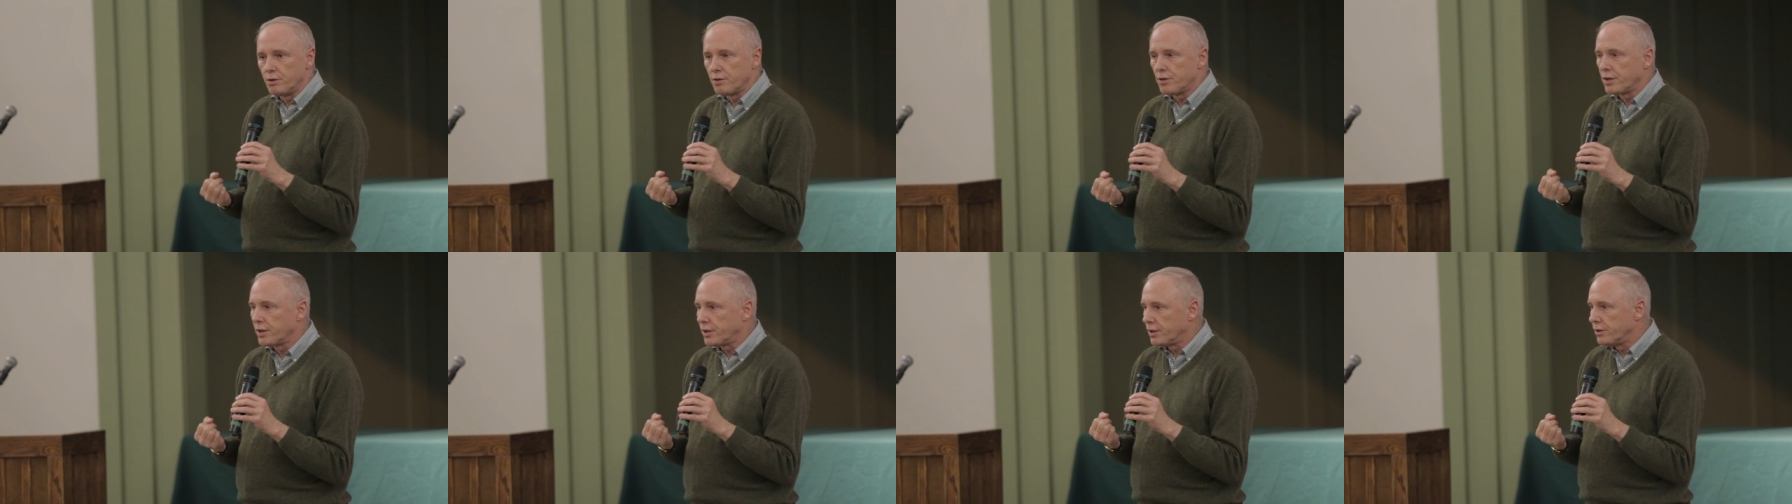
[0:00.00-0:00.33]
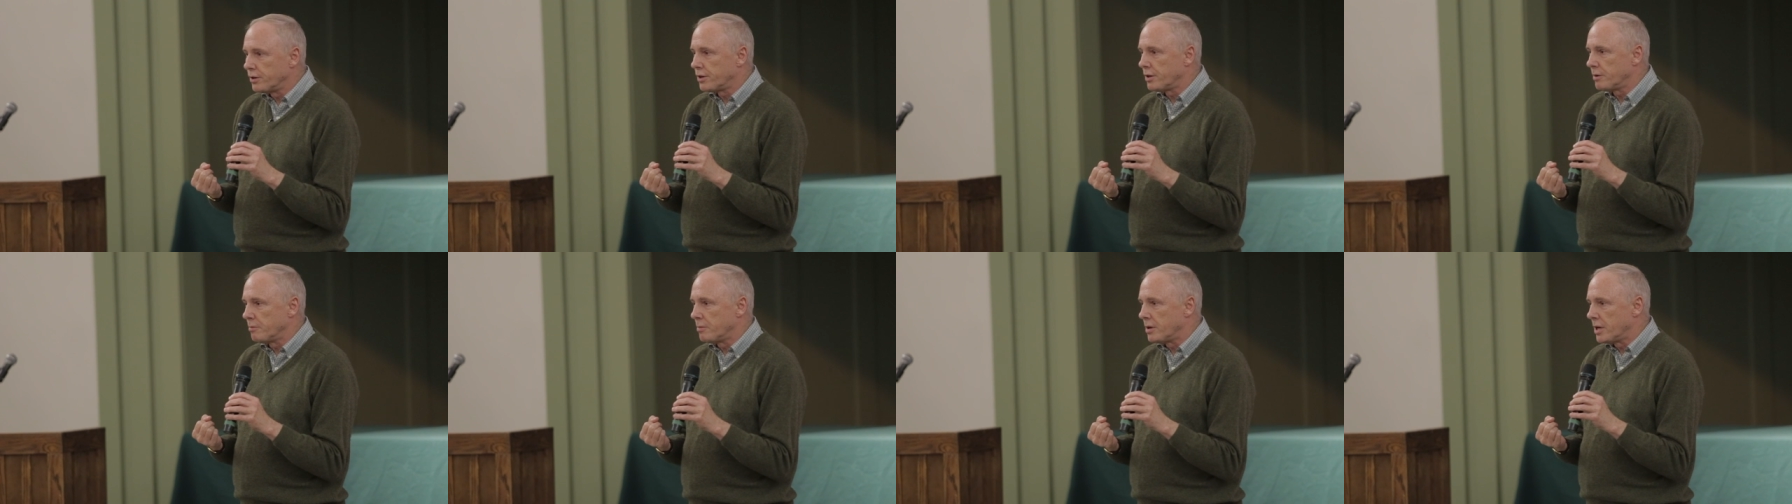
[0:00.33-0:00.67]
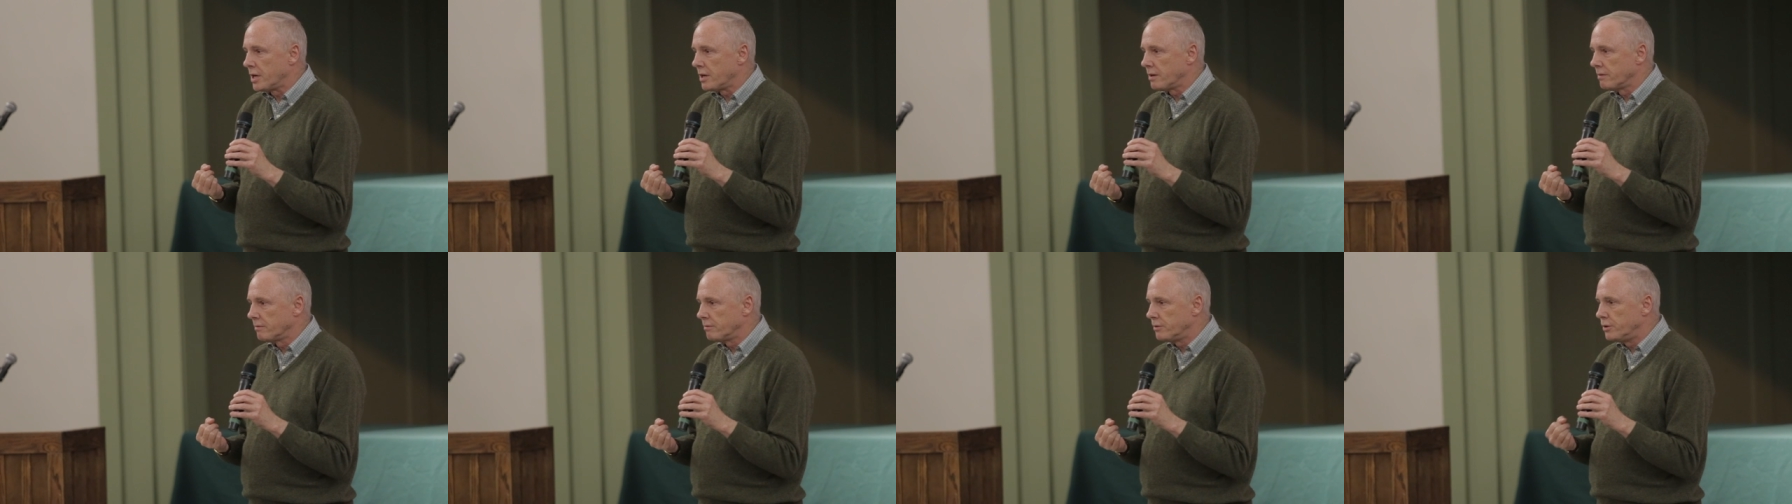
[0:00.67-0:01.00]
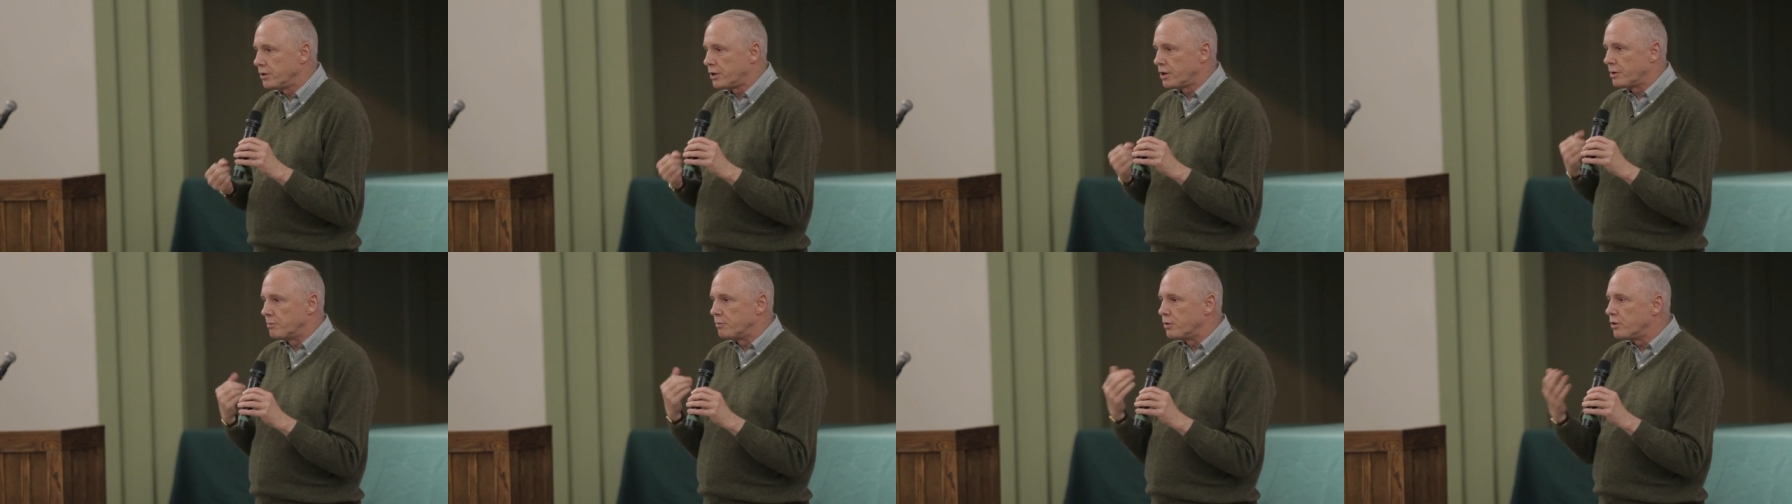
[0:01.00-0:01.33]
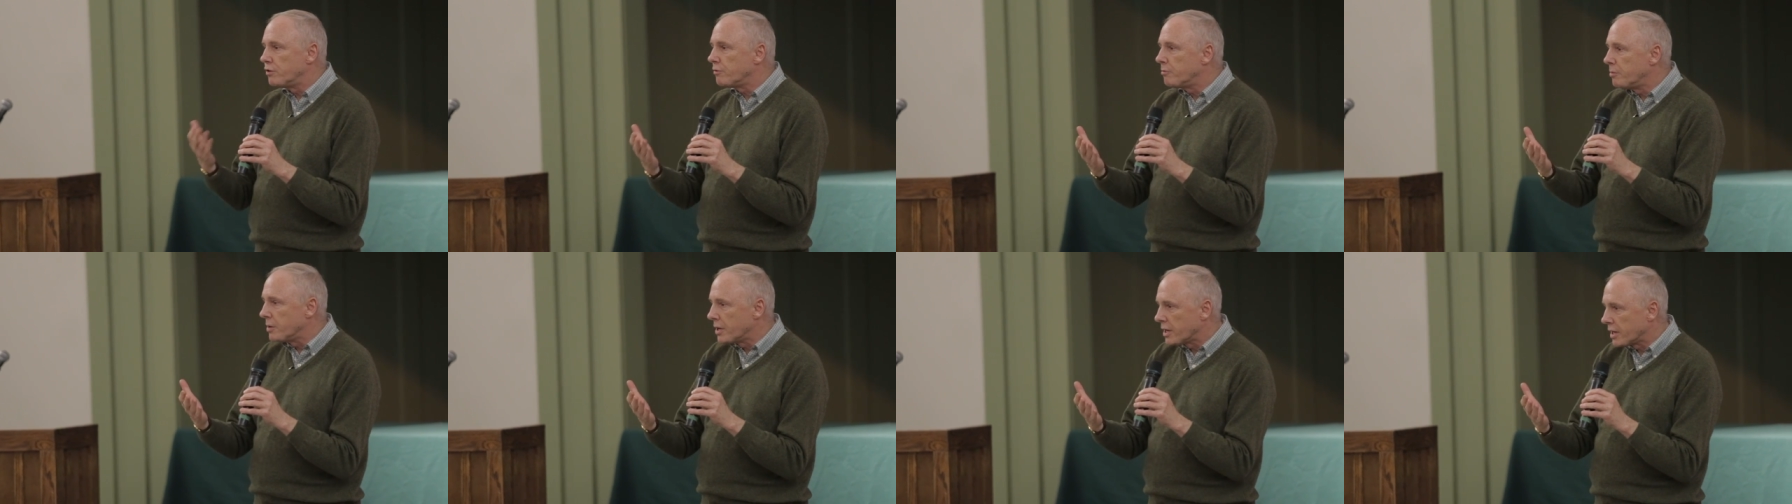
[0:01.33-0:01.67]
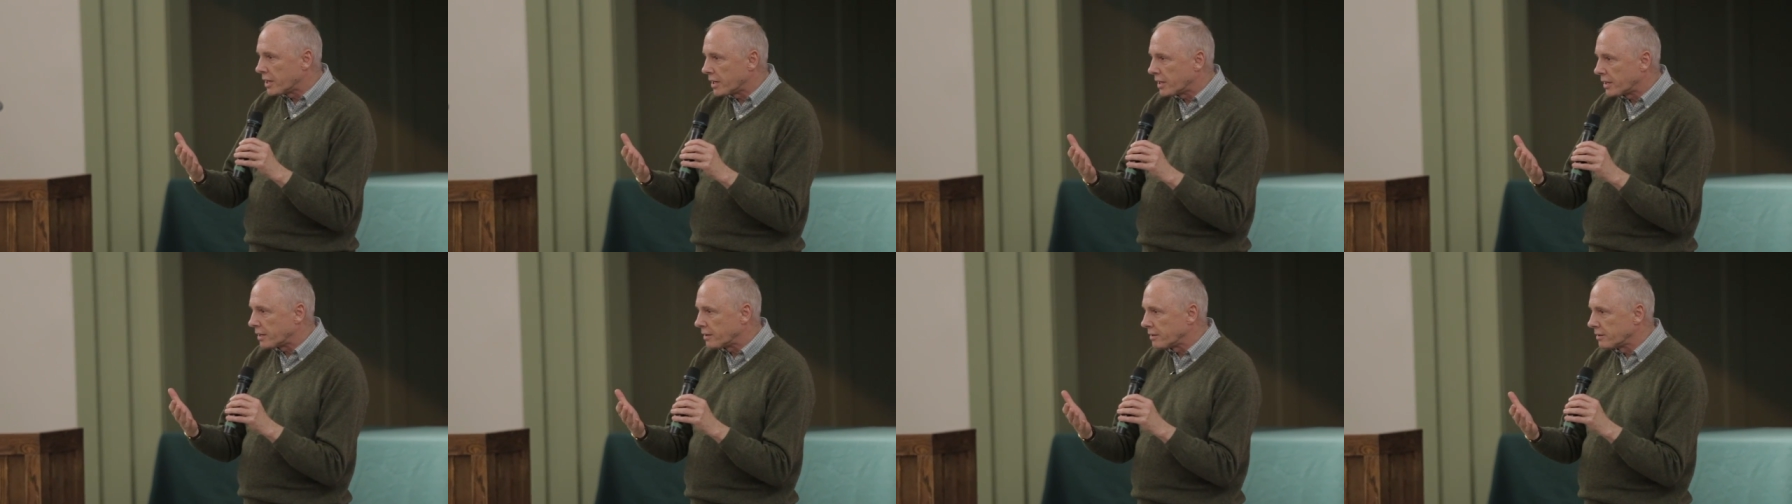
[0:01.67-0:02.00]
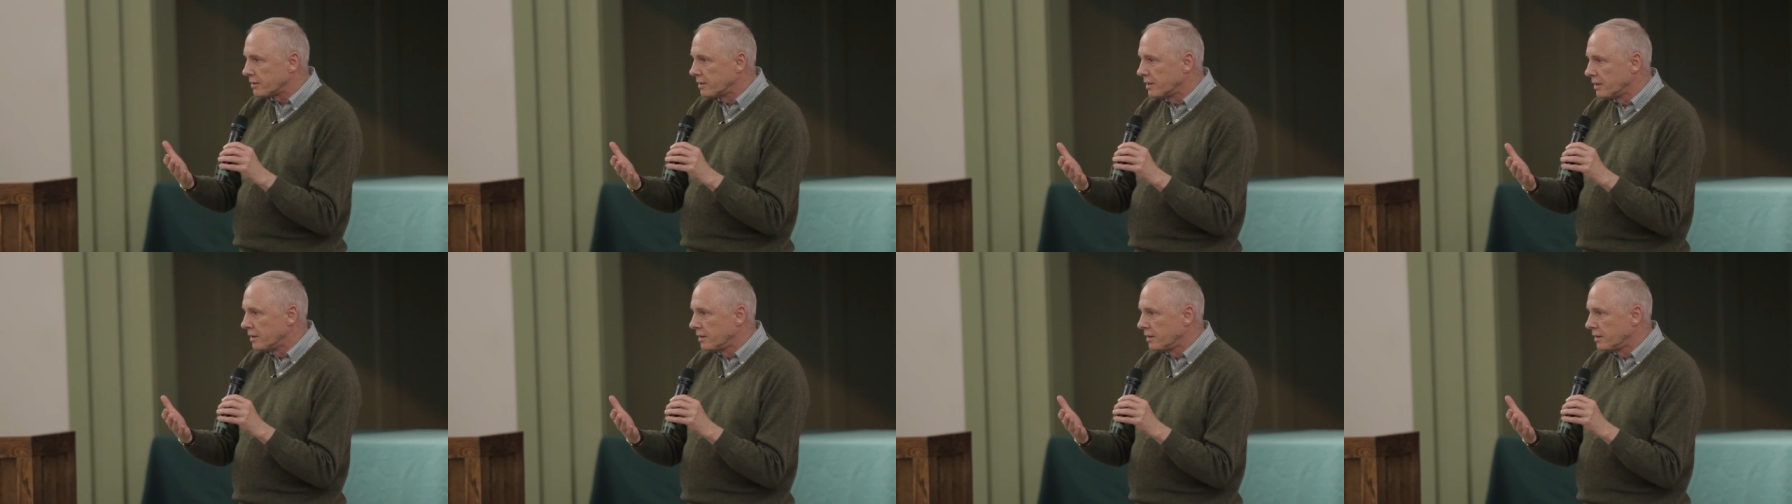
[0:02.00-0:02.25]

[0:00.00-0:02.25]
you think you can be. You can move beyond